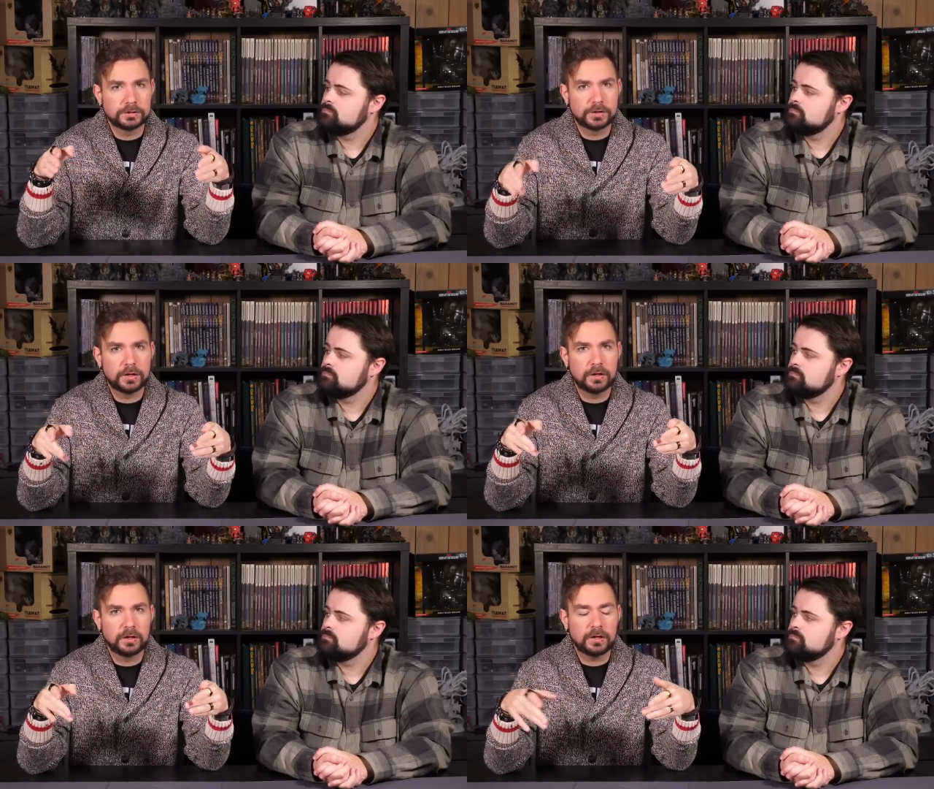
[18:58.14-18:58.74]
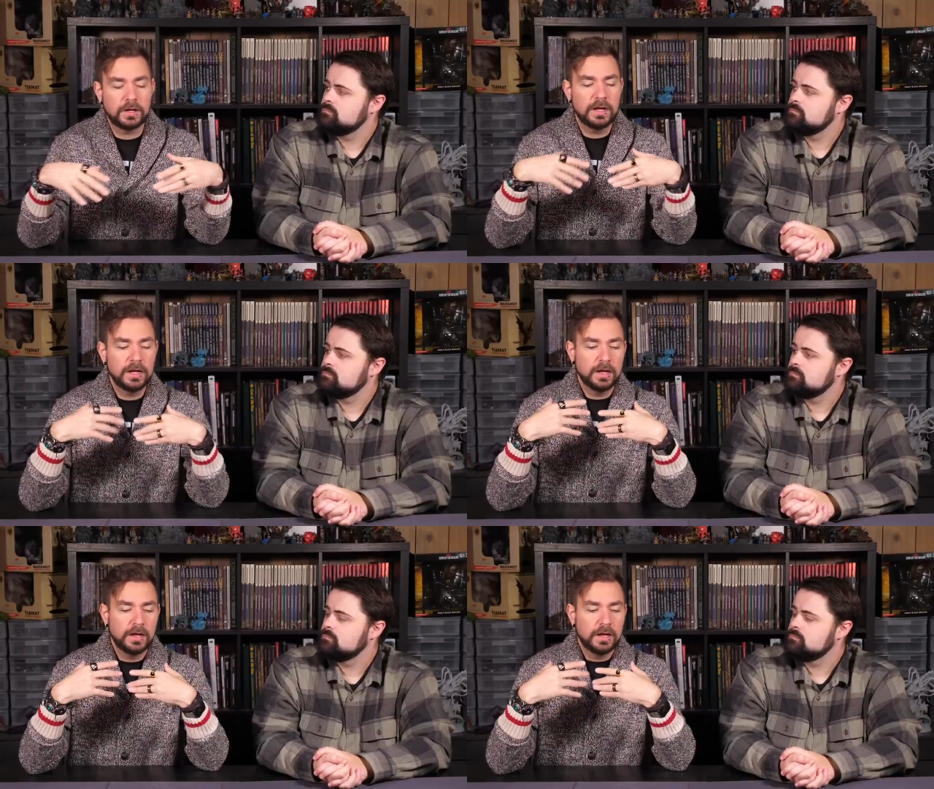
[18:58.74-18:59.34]
Speaker 1: turn.
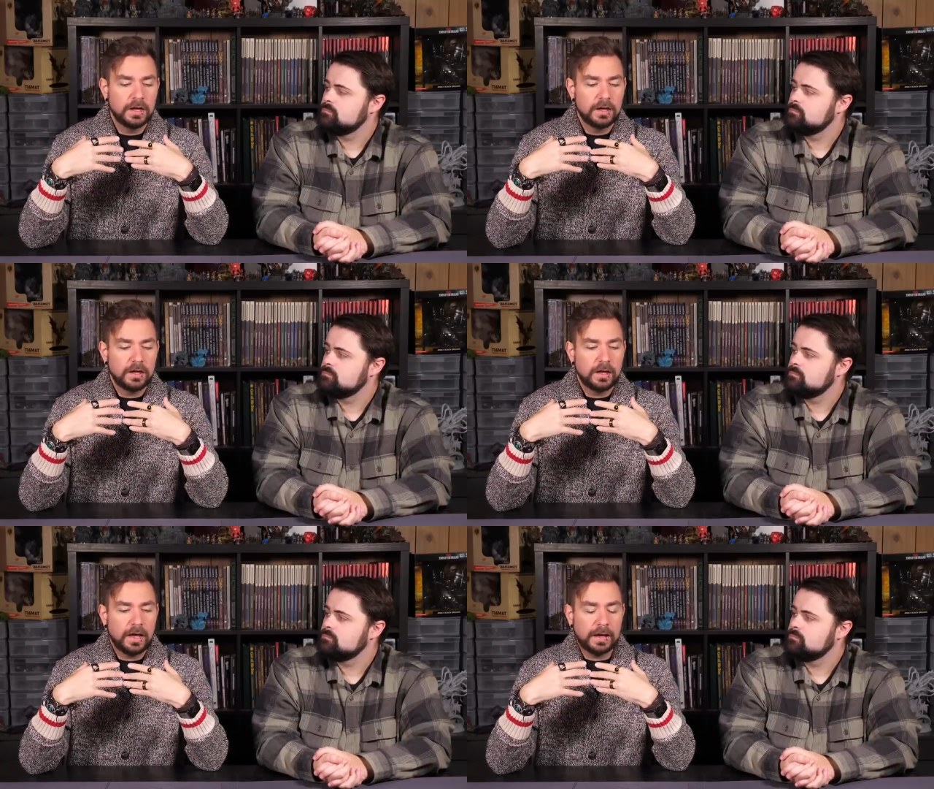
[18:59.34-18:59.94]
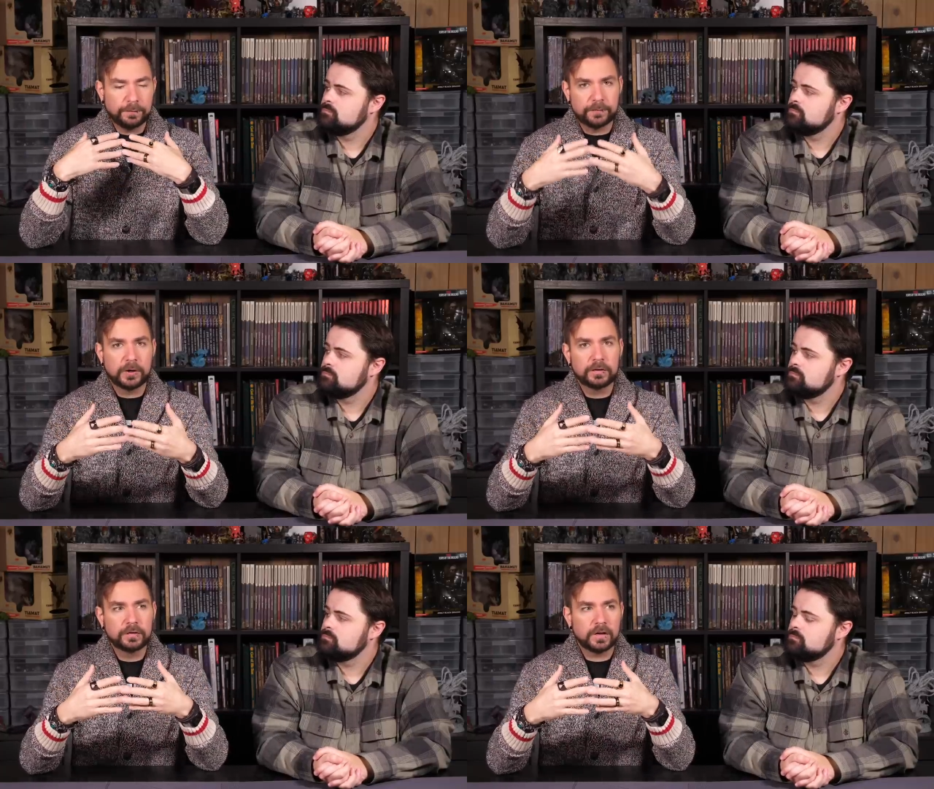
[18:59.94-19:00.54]
At
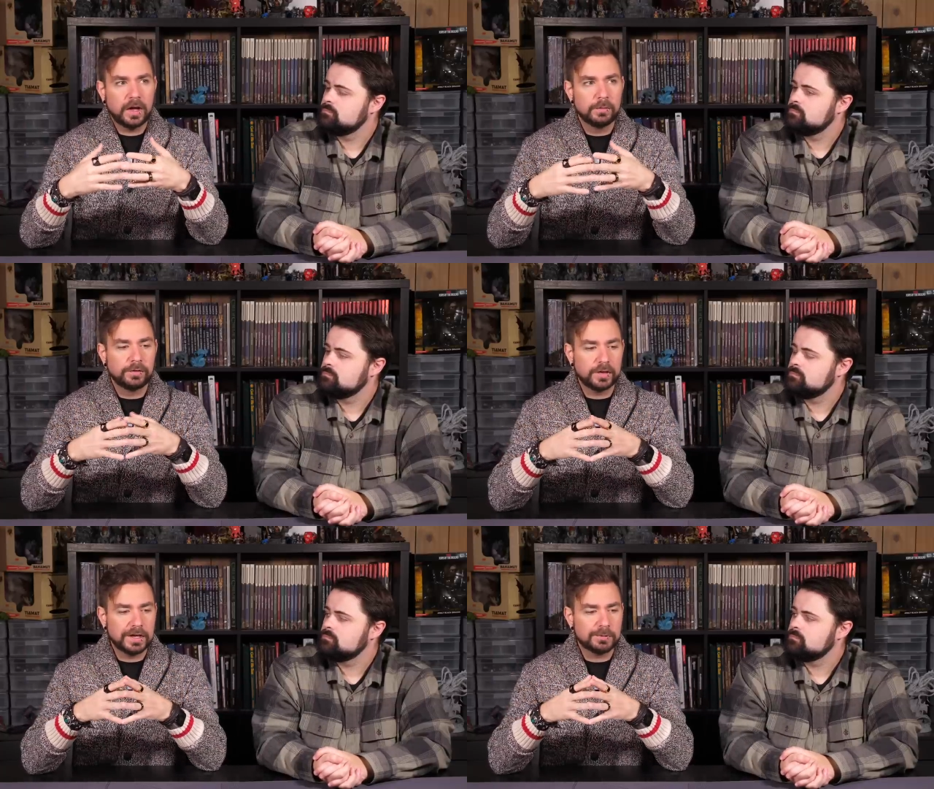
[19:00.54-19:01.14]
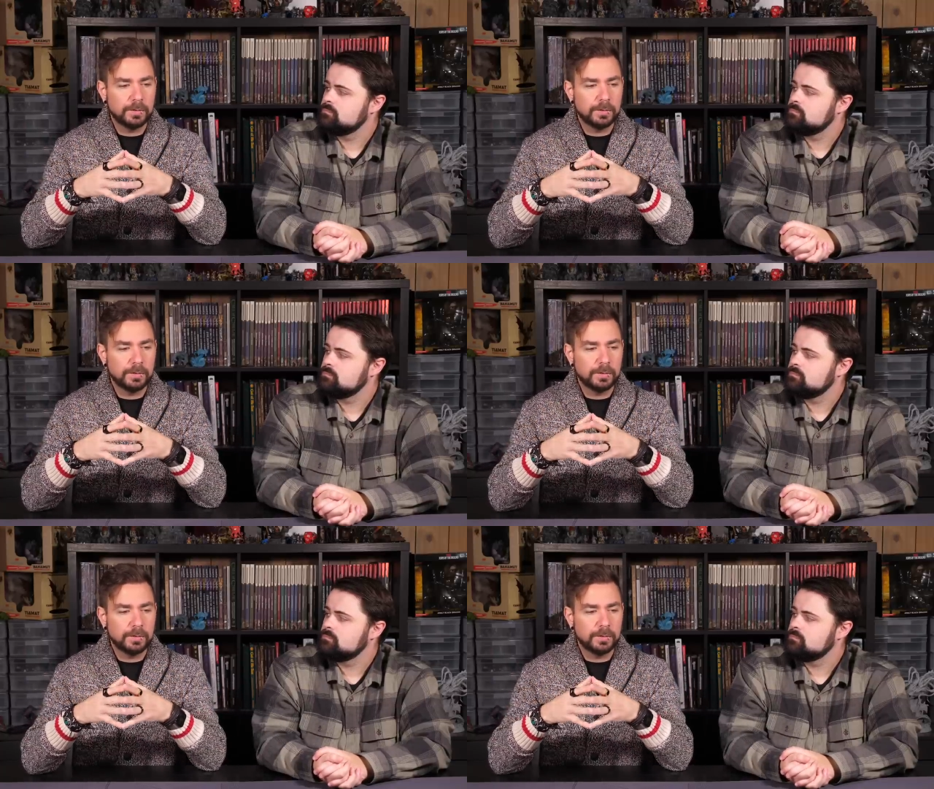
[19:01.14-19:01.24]
first, I was like,